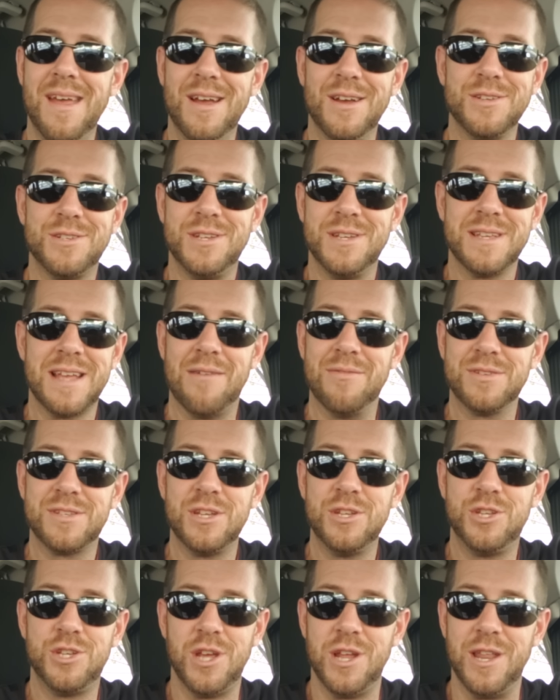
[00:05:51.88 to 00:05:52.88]
she's
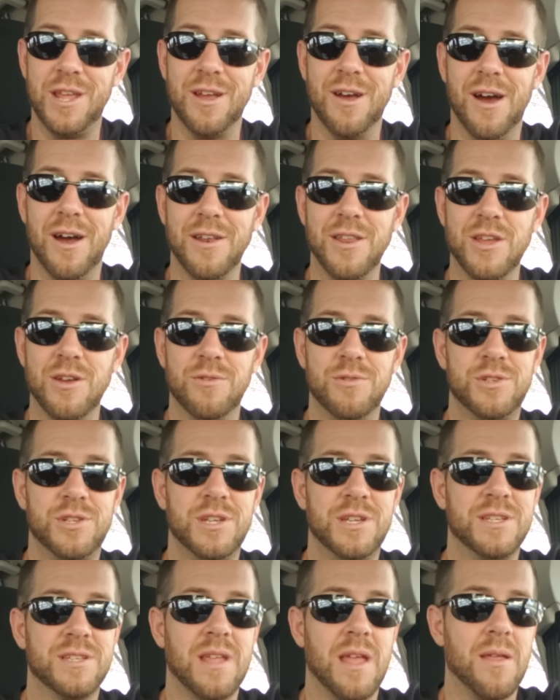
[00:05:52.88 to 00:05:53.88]
obviously cheating on you.
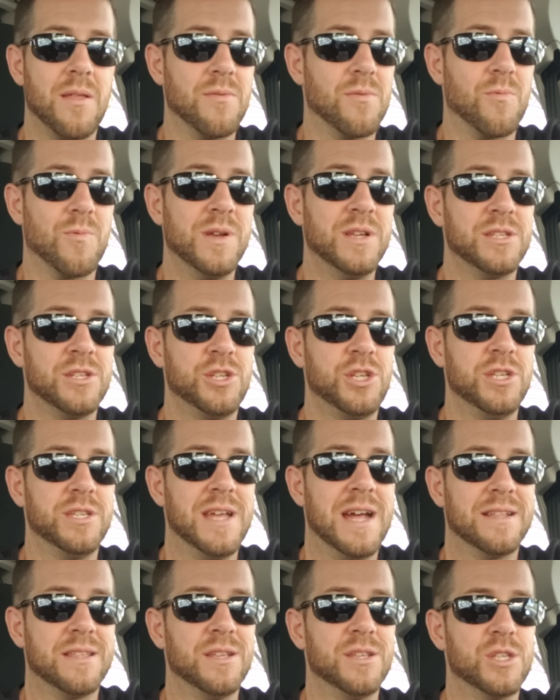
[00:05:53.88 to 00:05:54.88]
The reason she's
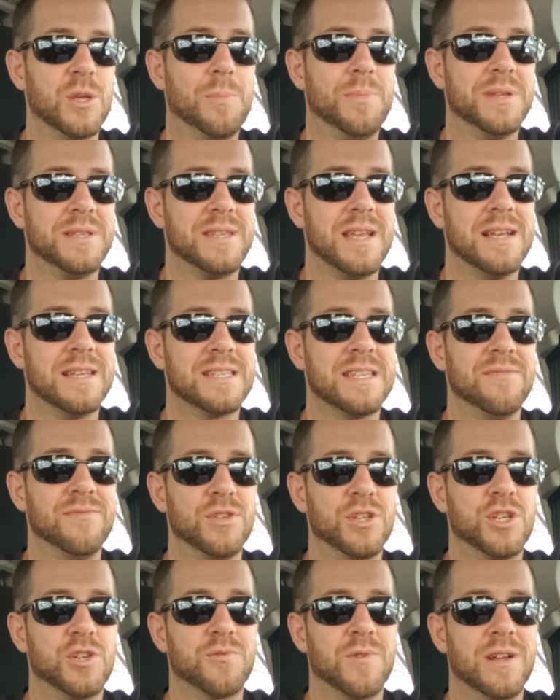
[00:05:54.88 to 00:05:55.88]
acting so possessive
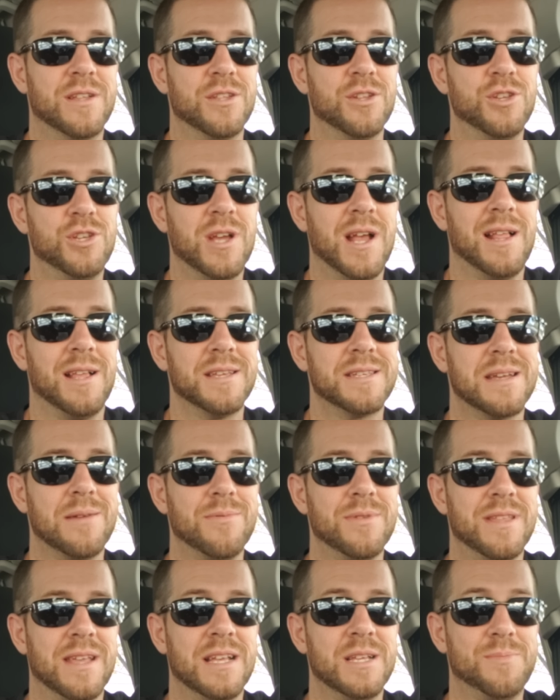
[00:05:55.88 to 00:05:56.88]
and strict and jealous and
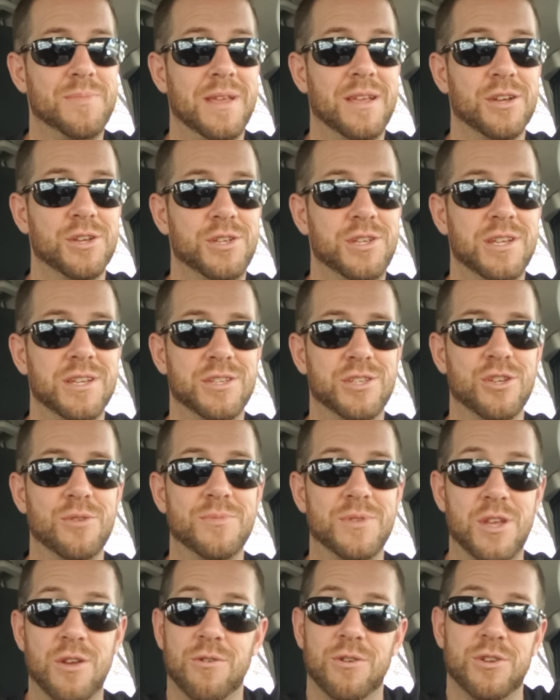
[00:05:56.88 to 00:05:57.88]
everything is because she
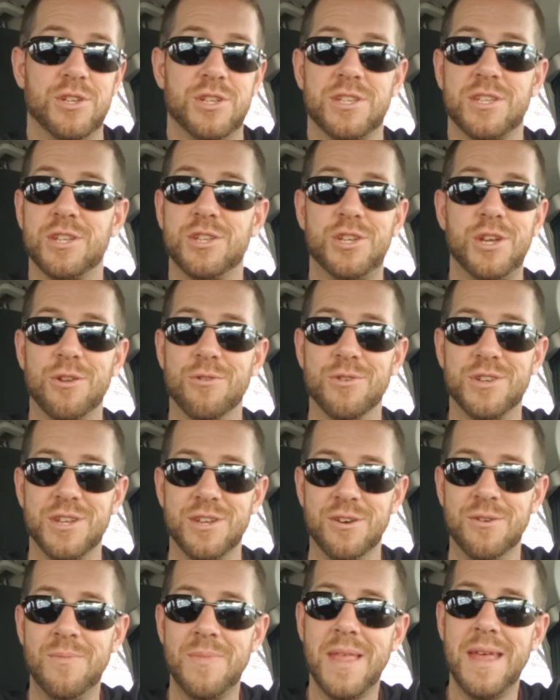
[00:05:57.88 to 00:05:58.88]
assumes that you're just a cheater,
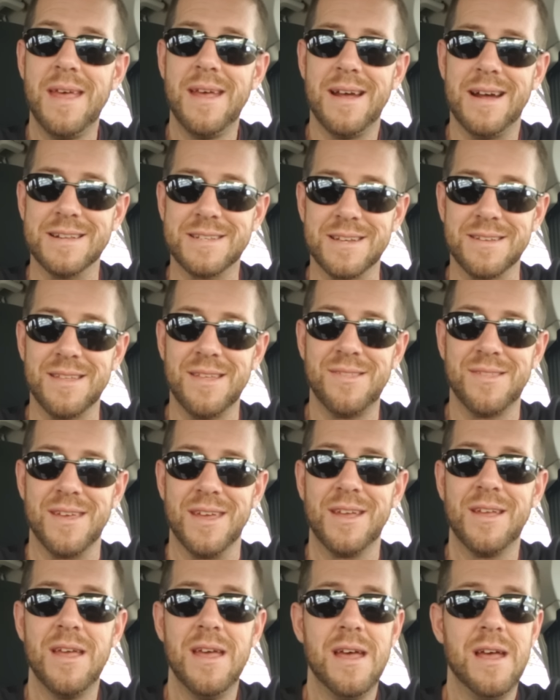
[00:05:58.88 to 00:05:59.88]
too. That's how they
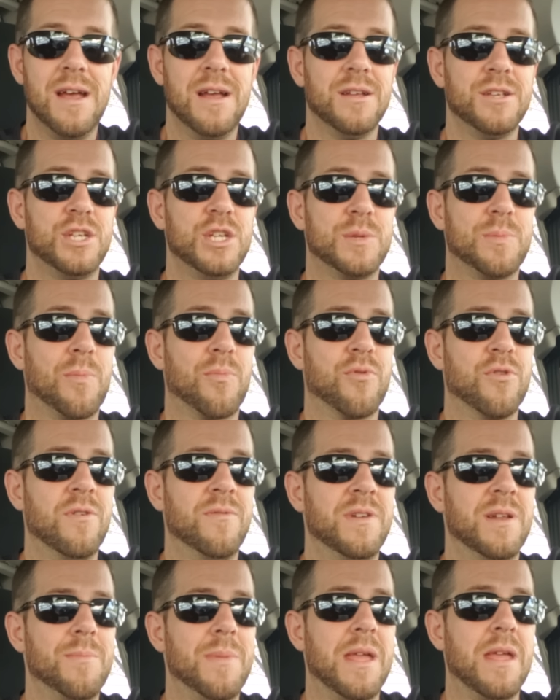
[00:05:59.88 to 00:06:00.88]
think. She's
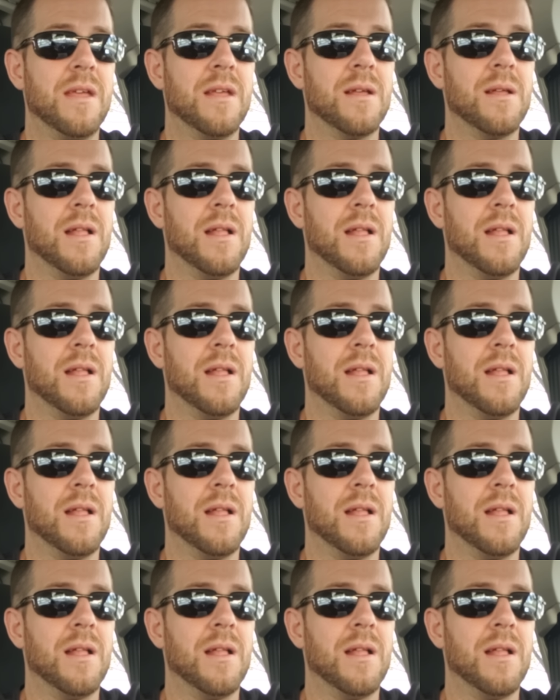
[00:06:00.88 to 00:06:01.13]
proven to be